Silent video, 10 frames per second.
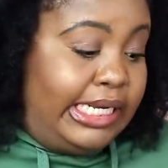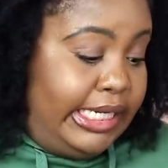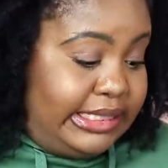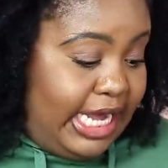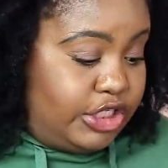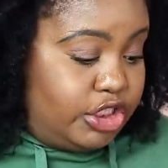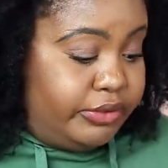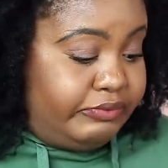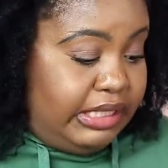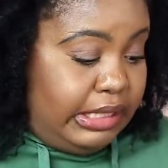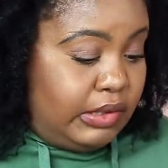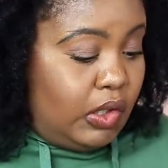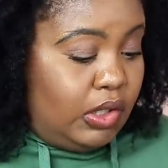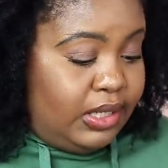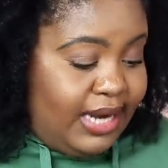is actually really
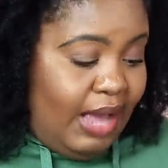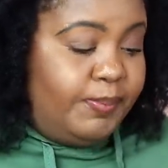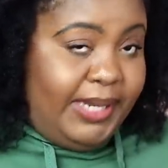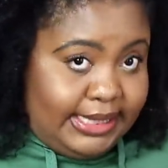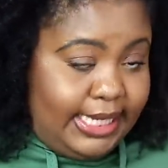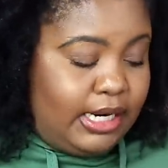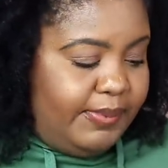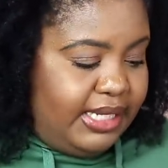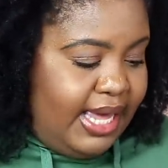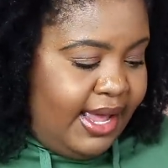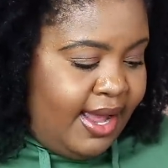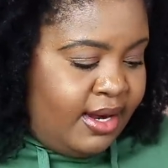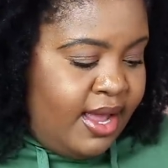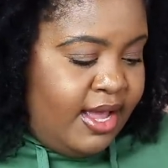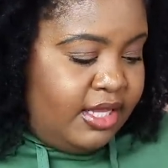good. I would pick that up again.